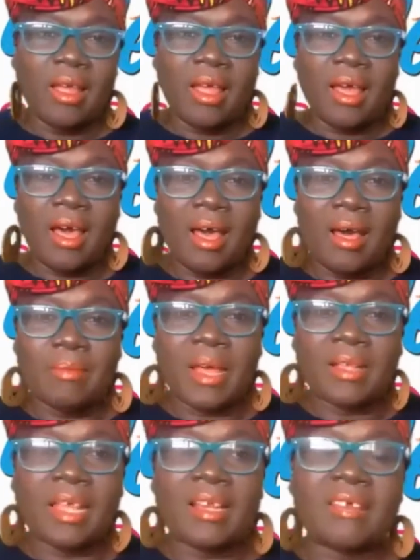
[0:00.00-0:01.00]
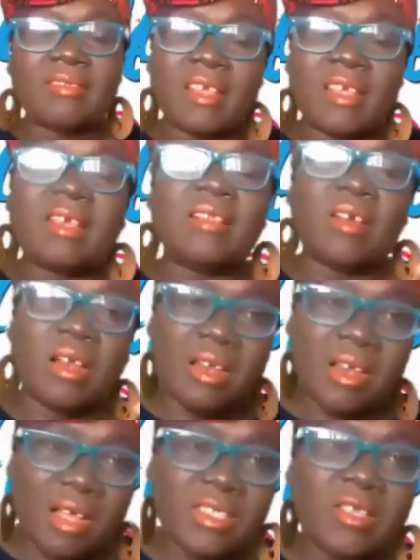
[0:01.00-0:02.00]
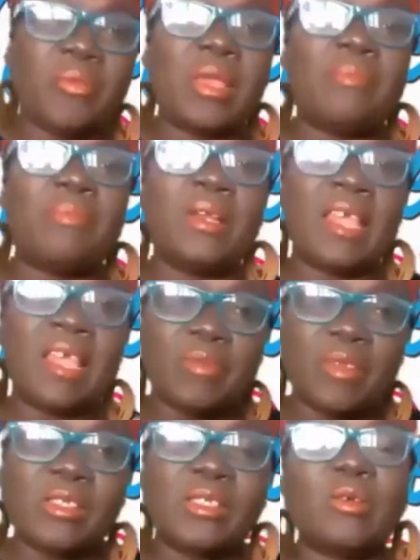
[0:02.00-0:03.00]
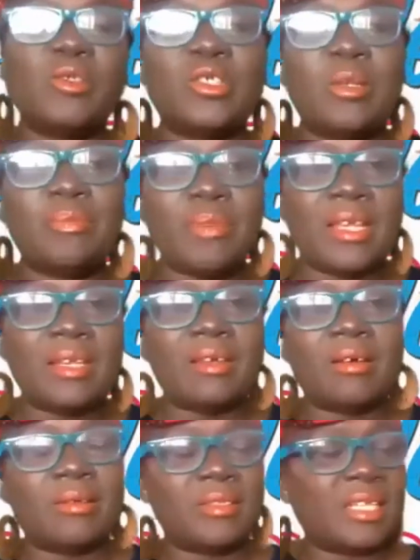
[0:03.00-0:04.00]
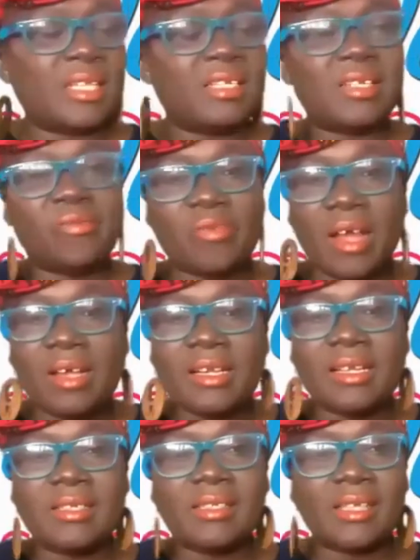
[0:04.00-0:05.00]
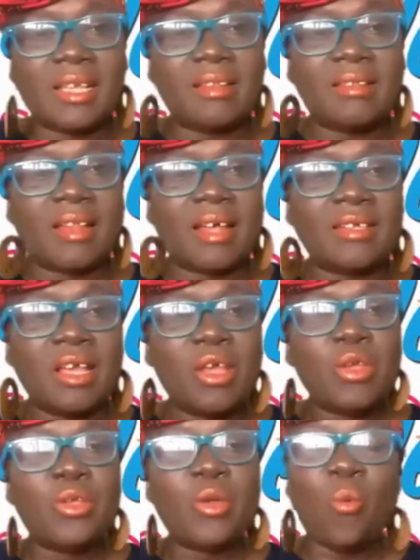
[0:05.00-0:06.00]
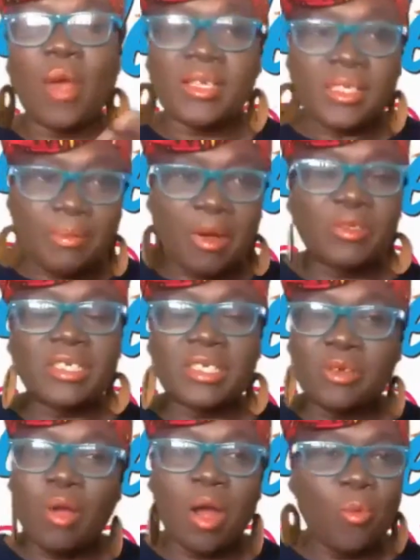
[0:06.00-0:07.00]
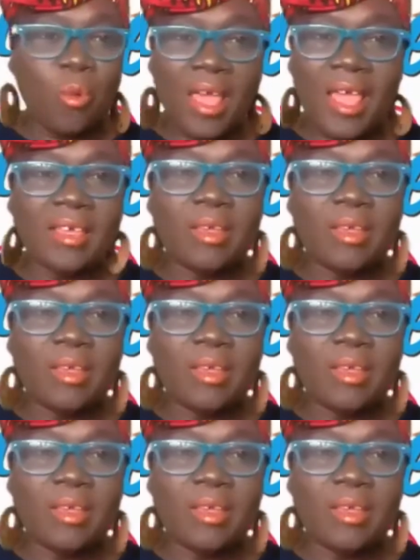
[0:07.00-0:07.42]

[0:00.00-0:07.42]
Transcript: And I think that there are lots of people, even on social media, Senator Franklyn is saying that you went about it the wrong way.